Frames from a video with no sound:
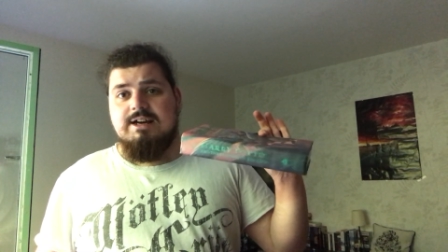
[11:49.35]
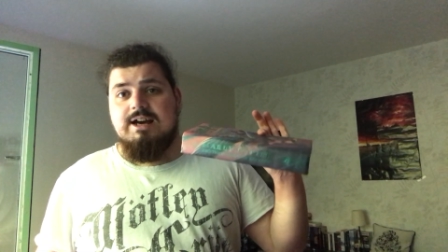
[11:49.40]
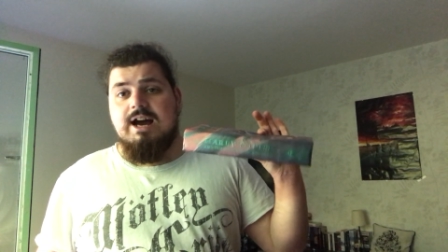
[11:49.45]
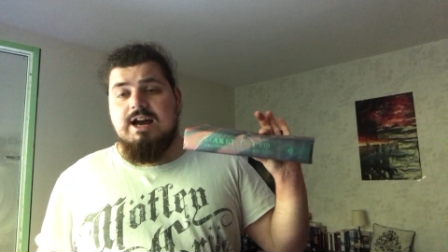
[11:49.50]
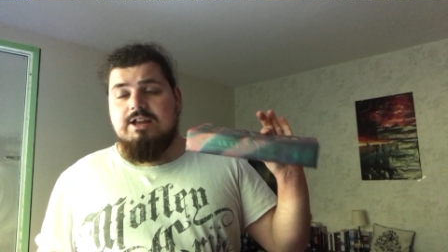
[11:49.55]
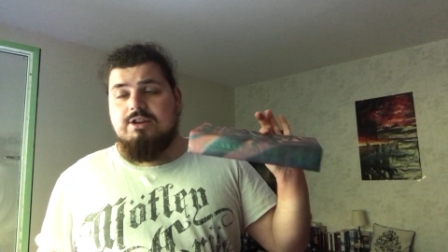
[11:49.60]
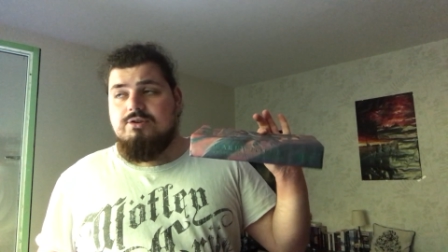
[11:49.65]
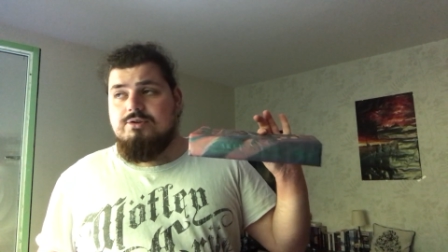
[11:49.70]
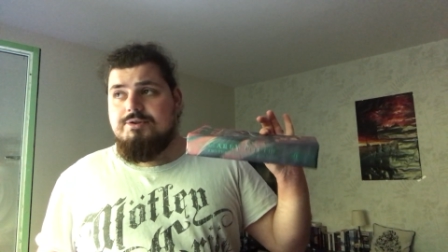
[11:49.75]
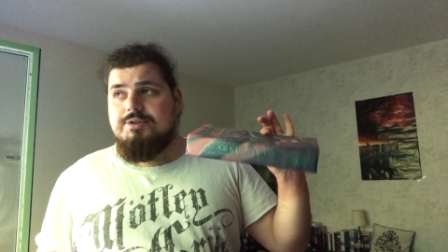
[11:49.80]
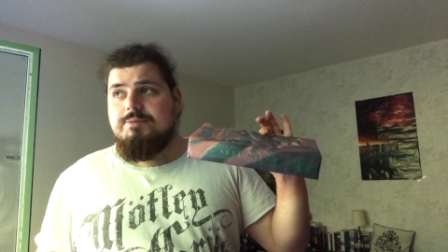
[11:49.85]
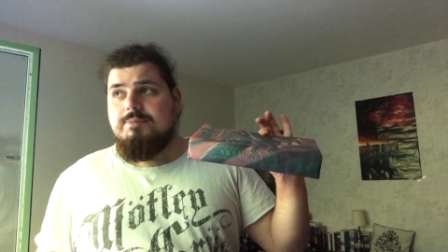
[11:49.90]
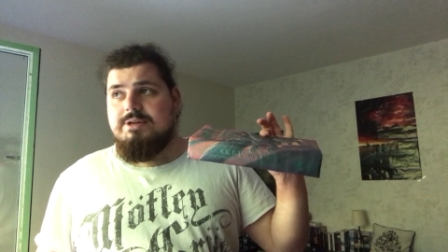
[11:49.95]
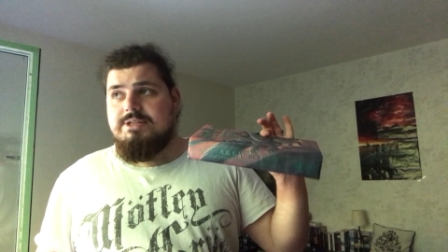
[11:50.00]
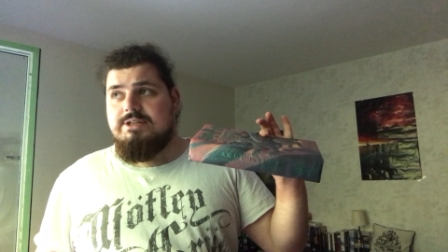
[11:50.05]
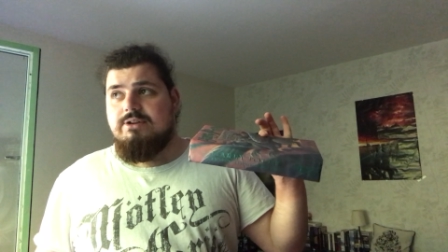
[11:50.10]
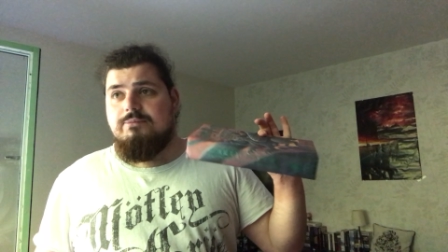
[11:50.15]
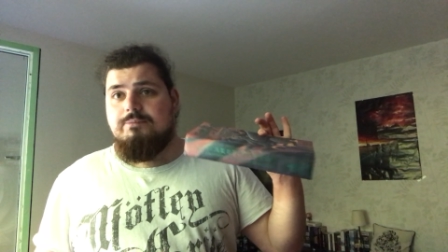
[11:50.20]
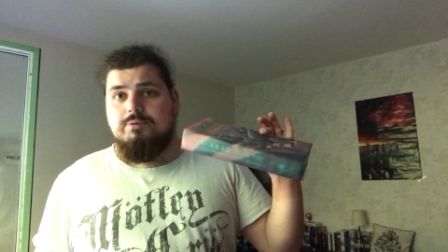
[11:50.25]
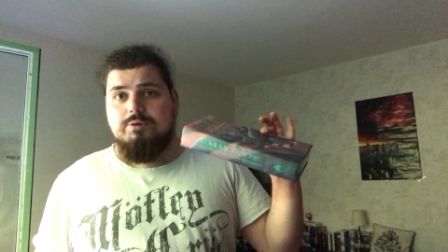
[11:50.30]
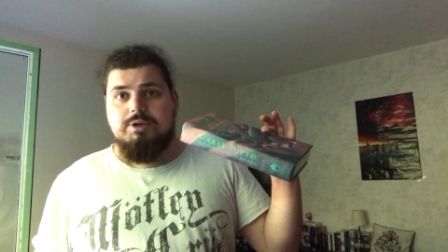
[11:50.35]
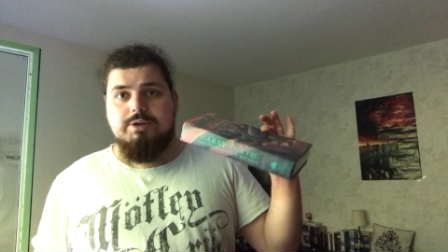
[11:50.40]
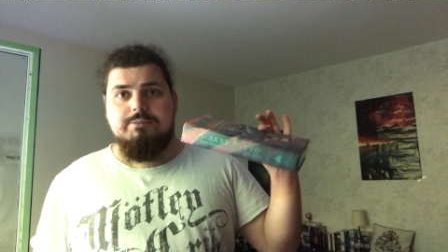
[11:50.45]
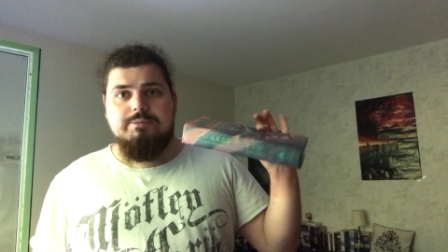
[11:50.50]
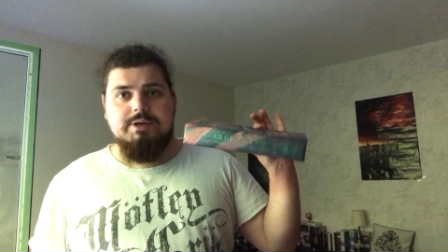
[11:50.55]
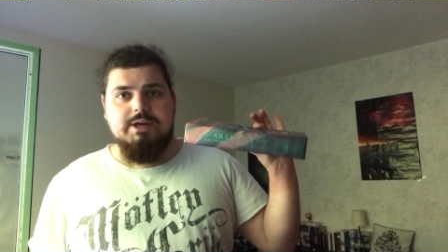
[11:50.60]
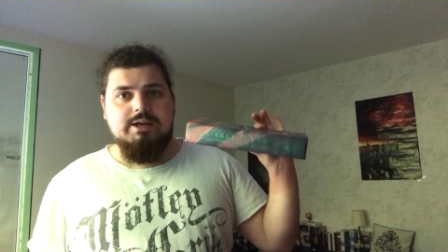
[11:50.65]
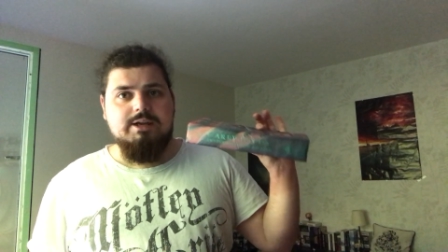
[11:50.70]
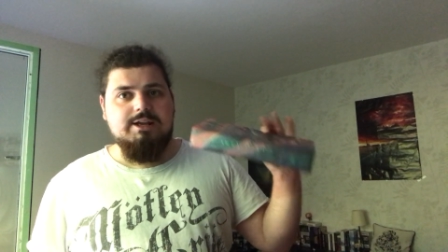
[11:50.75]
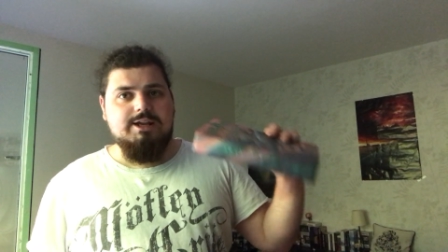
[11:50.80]
I do see myself
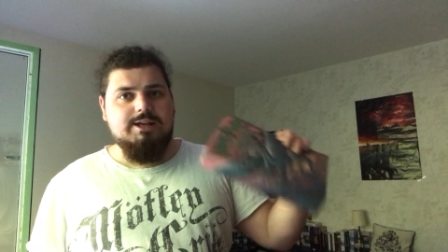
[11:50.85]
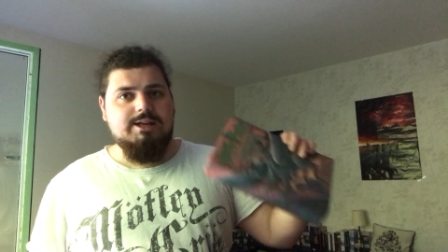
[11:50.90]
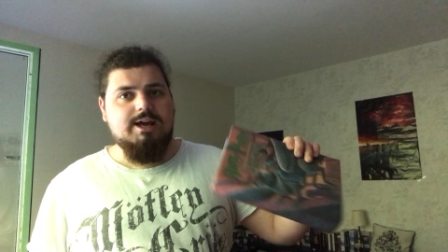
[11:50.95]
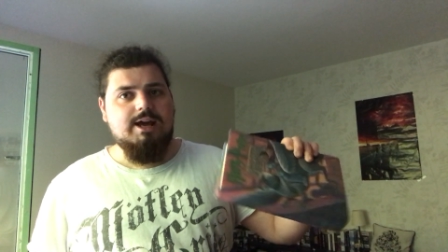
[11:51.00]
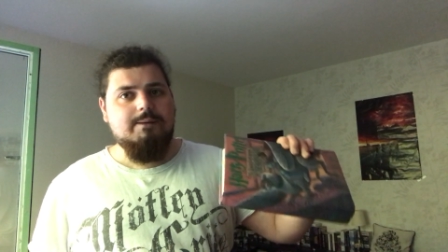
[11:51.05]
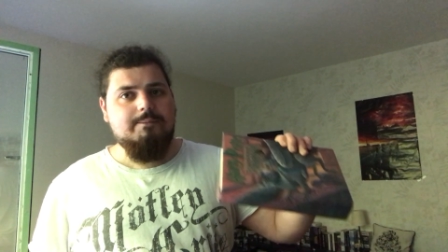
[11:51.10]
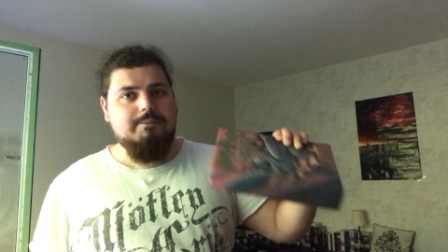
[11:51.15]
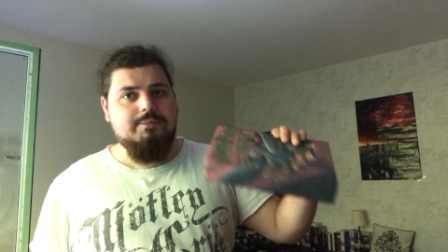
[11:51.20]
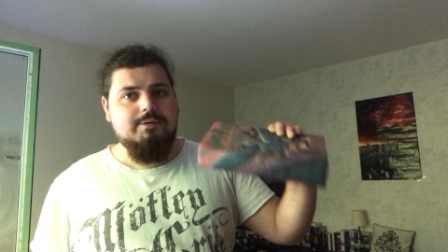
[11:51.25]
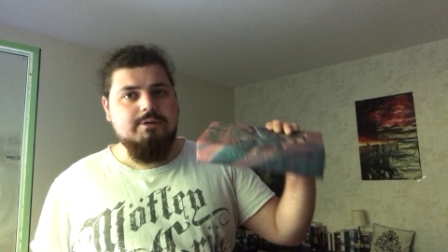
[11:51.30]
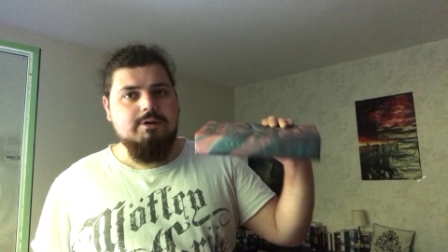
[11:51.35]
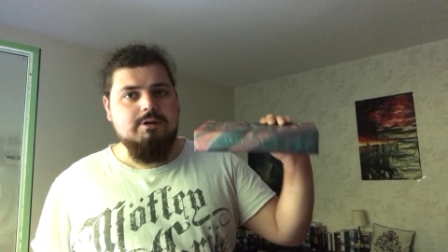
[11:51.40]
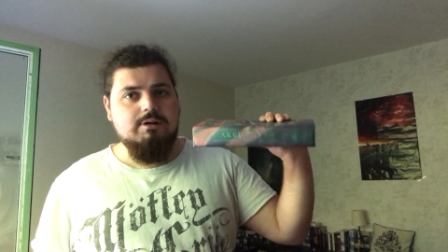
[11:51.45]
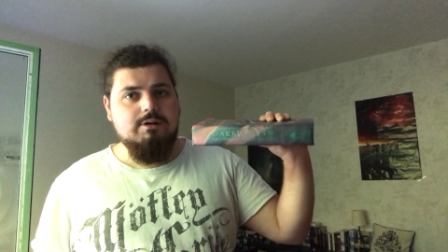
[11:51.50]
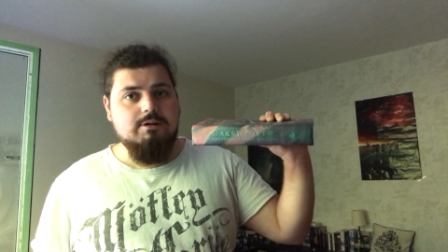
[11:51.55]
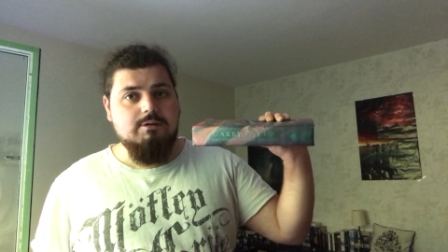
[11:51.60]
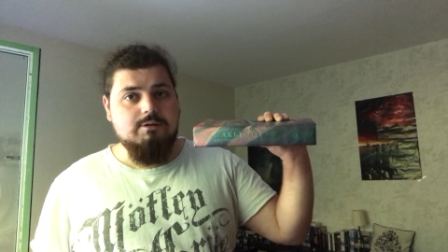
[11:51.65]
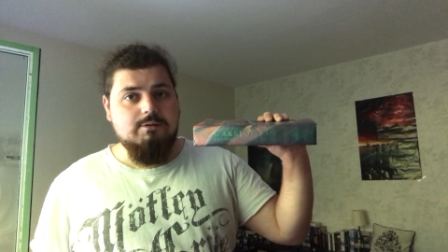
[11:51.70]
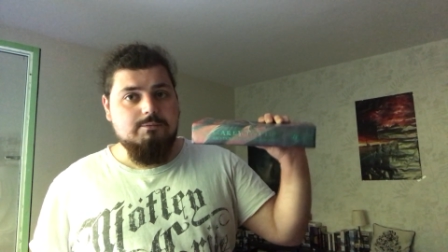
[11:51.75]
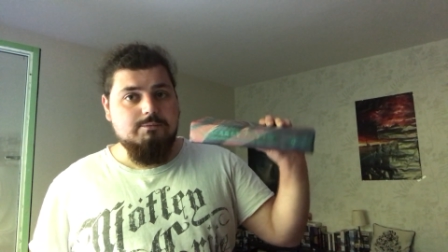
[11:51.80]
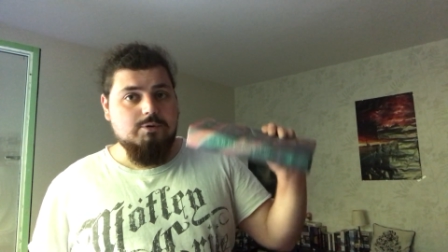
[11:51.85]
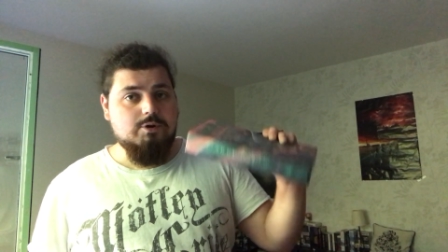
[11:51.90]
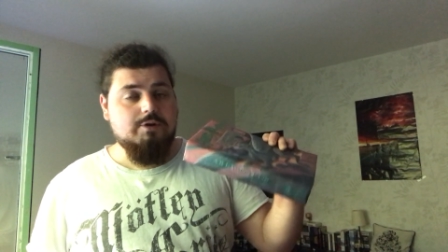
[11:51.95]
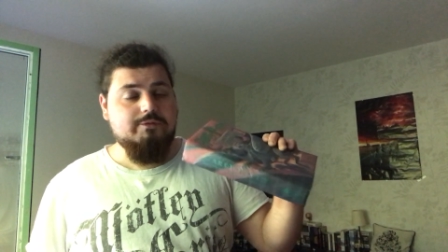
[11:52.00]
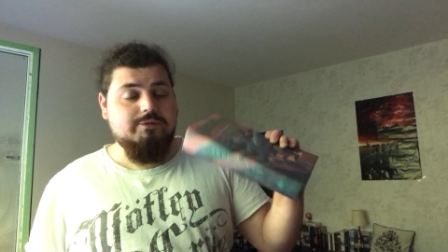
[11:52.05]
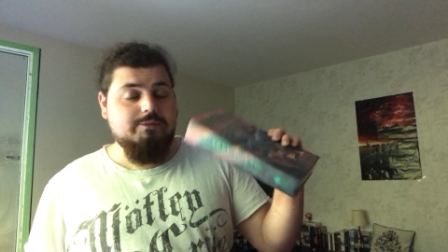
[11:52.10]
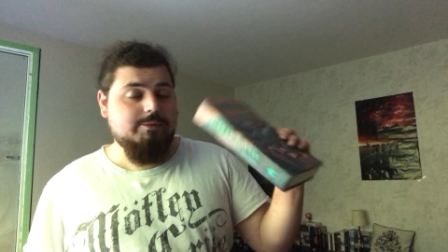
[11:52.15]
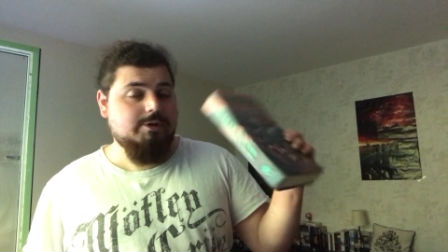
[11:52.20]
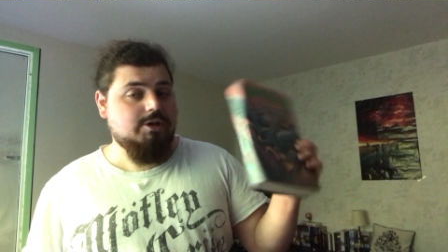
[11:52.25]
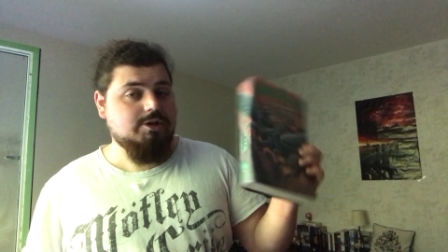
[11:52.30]
picking it up more
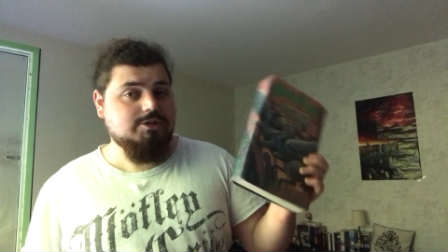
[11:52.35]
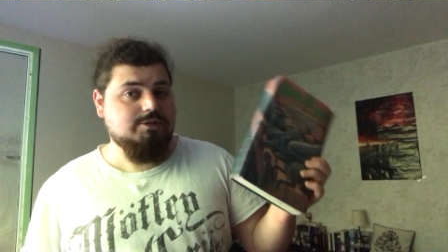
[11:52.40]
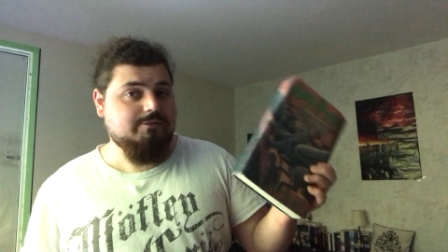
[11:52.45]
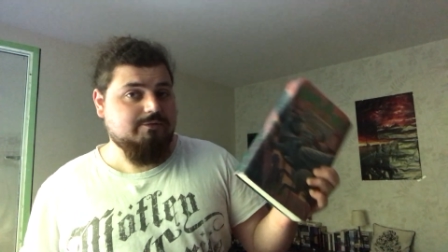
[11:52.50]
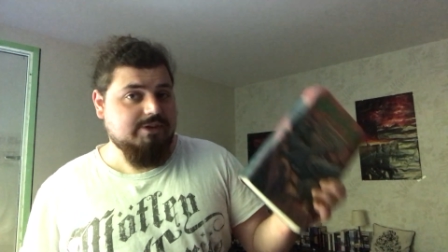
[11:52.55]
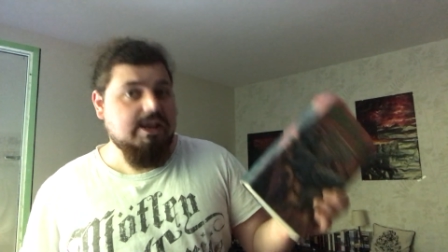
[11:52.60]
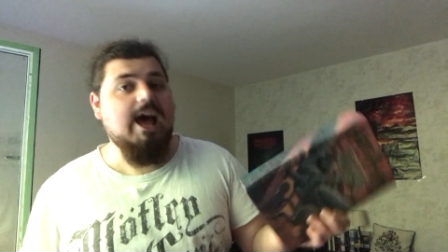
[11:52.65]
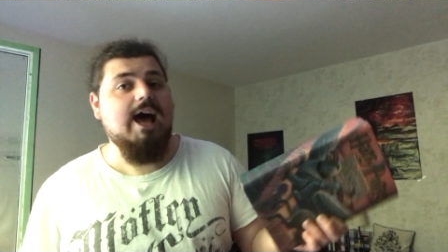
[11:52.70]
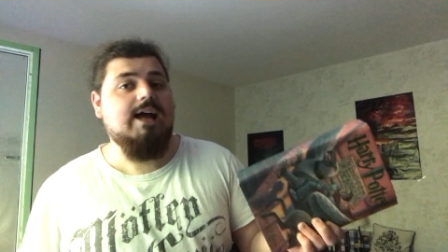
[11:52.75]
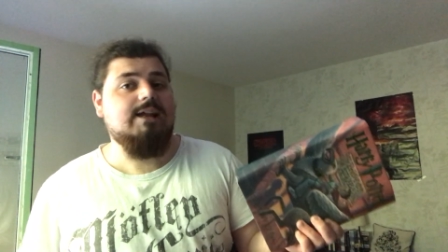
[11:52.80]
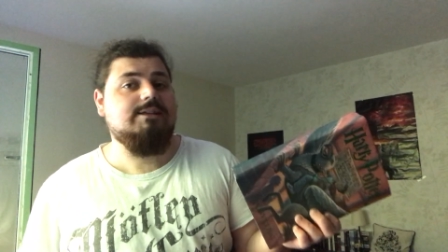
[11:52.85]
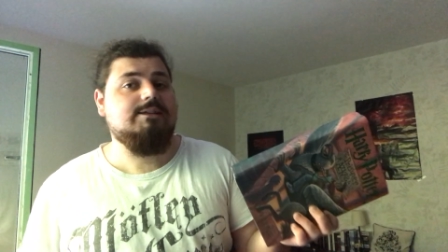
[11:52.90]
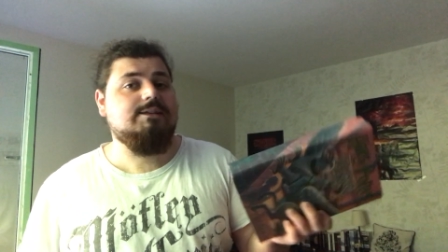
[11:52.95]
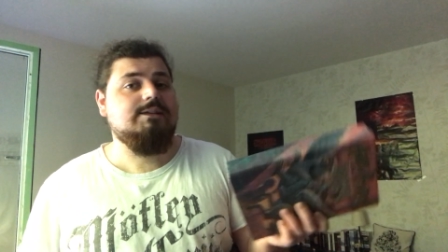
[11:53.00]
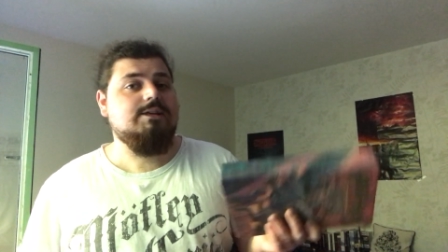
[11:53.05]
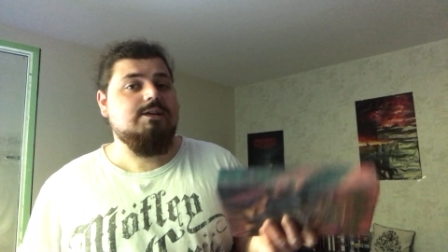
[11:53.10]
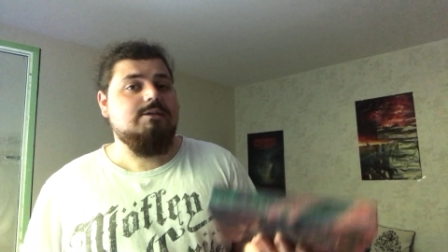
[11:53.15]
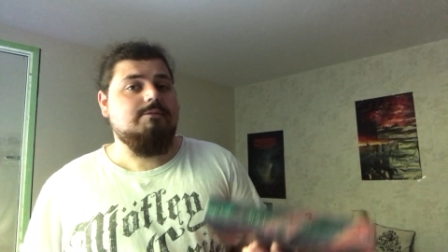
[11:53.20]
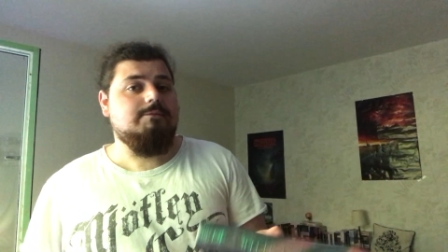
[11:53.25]
often because of that.